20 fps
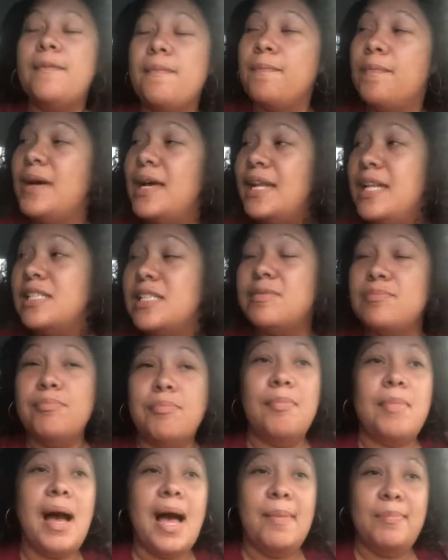But it's
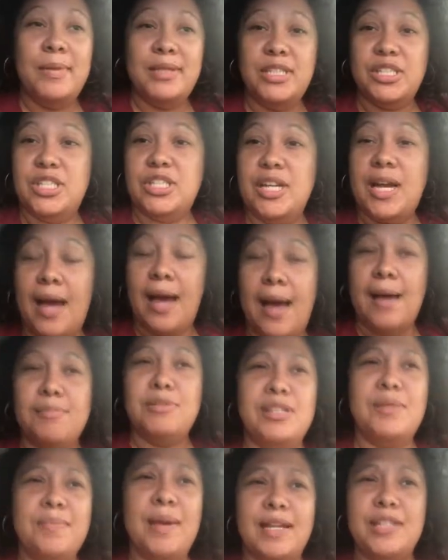mommy's job
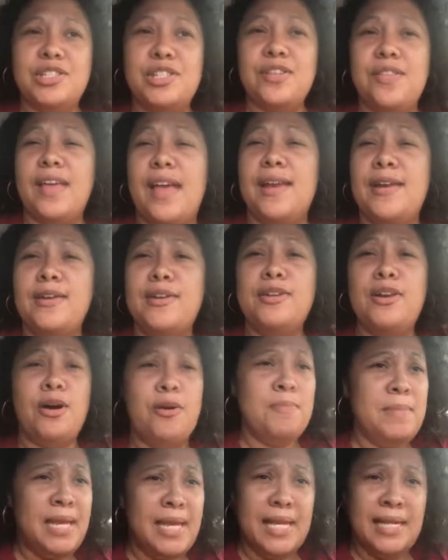to make sure that no
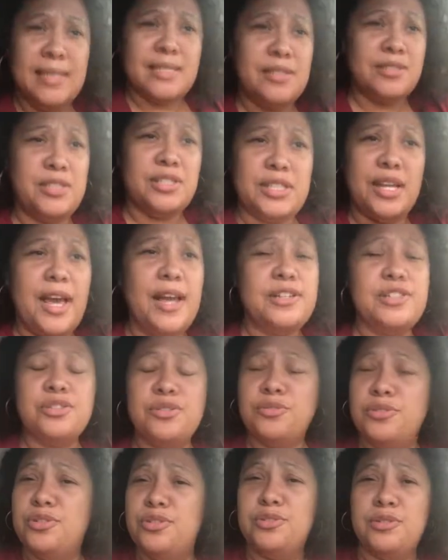meetings are
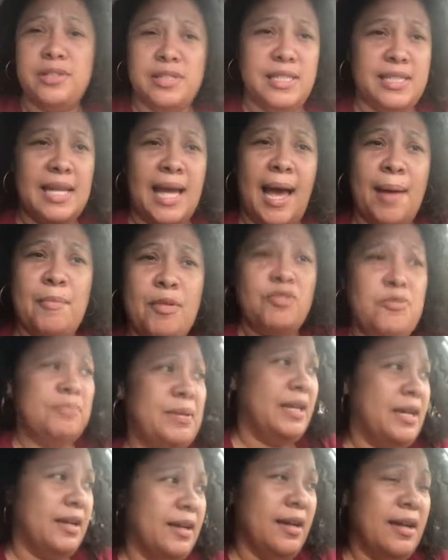scheduled during the time of
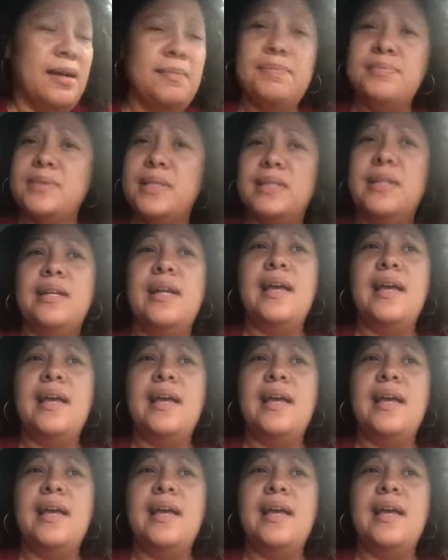pickups.